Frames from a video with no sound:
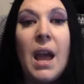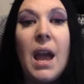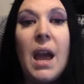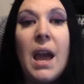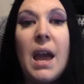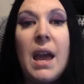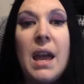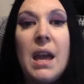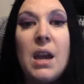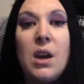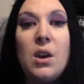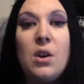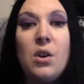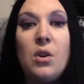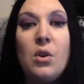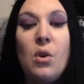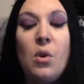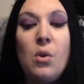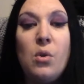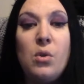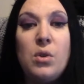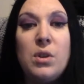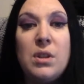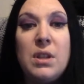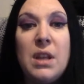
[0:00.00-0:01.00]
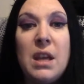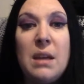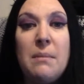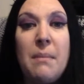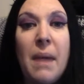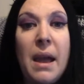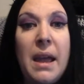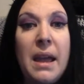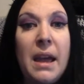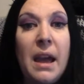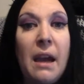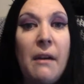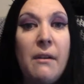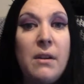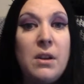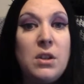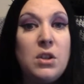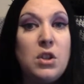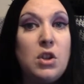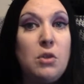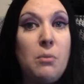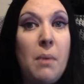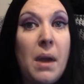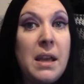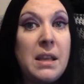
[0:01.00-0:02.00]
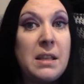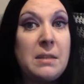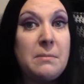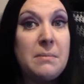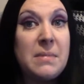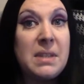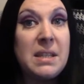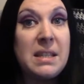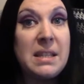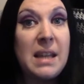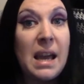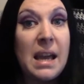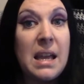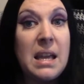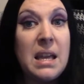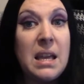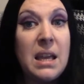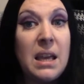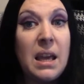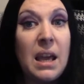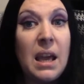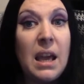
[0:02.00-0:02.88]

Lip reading: It could cause the main character to make a mistake